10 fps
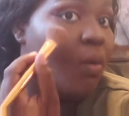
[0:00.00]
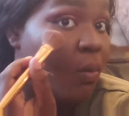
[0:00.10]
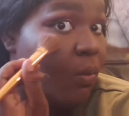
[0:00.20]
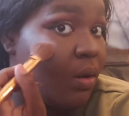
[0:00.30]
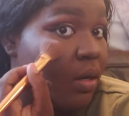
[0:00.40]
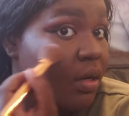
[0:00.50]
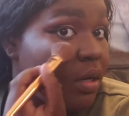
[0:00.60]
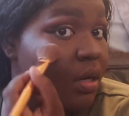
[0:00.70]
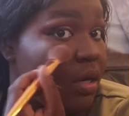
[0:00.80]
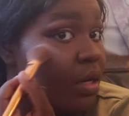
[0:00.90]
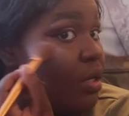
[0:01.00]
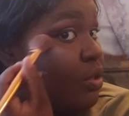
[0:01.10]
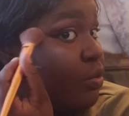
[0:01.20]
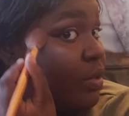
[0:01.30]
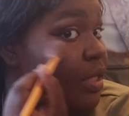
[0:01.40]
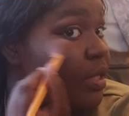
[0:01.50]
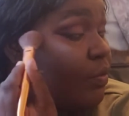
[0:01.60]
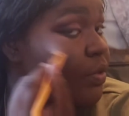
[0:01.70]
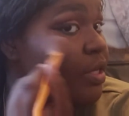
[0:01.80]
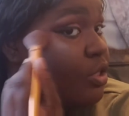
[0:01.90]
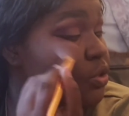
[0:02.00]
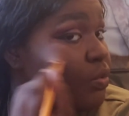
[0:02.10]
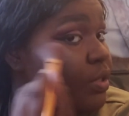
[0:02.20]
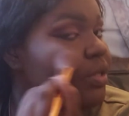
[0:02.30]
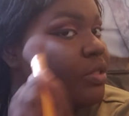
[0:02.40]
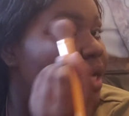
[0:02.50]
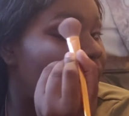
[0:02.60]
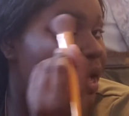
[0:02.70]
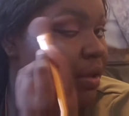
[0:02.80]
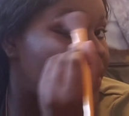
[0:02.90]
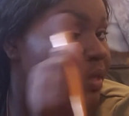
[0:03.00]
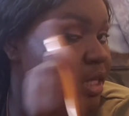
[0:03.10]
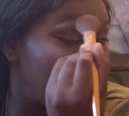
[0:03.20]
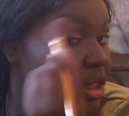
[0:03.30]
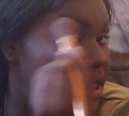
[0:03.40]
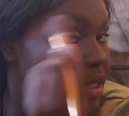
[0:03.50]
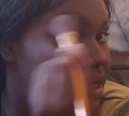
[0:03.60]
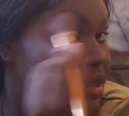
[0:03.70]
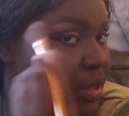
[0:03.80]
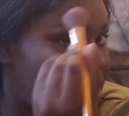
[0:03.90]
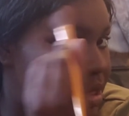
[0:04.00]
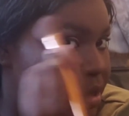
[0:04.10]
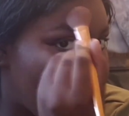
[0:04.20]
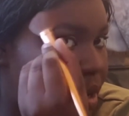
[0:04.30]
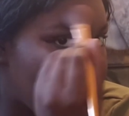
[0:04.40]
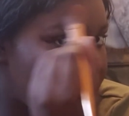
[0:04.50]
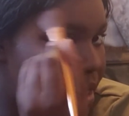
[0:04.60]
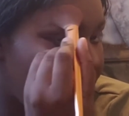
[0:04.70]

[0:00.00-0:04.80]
Or you can reassure your child that she is indeed smart,